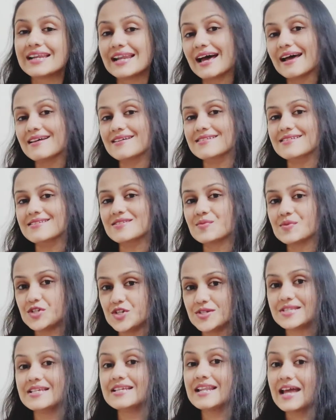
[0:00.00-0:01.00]
clients,
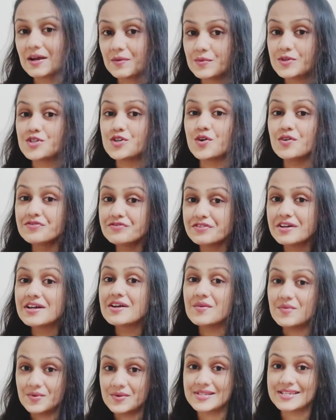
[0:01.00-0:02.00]
which is the language of
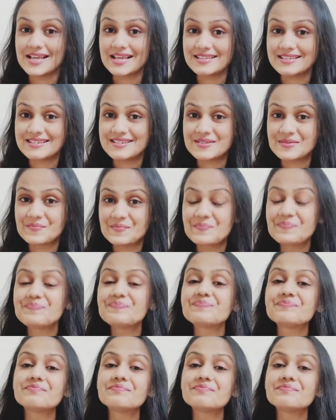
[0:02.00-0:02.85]
results.